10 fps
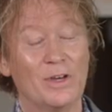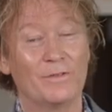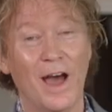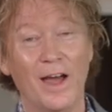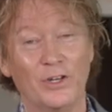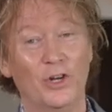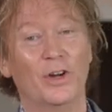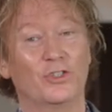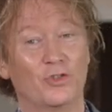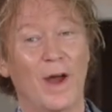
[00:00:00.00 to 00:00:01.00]
of God. You're
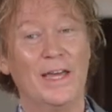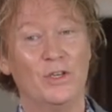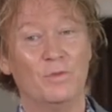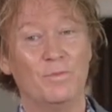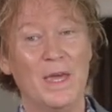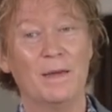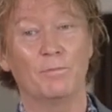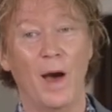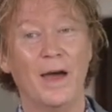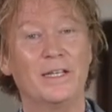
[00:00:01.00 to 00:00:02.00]
a triune being,
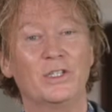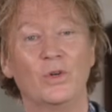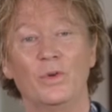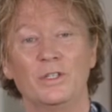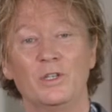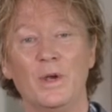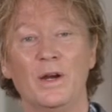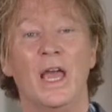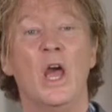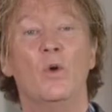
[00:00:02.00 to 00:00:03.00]
body, soul, and
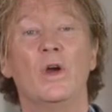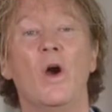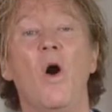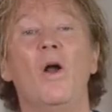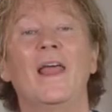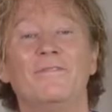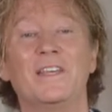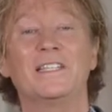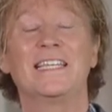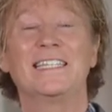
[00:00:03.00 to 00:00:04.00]
spirit. We all have
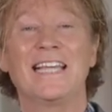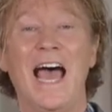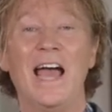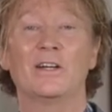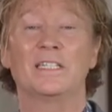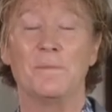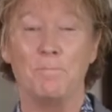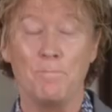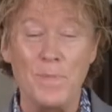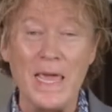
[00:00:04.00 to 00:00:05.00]
this desire to
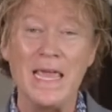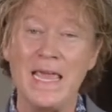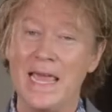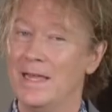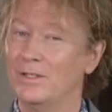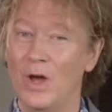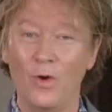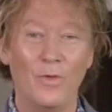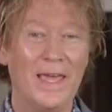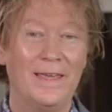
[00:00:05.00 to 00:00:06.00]
be,
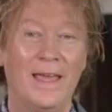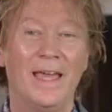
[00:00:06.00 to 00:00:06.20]
don't we?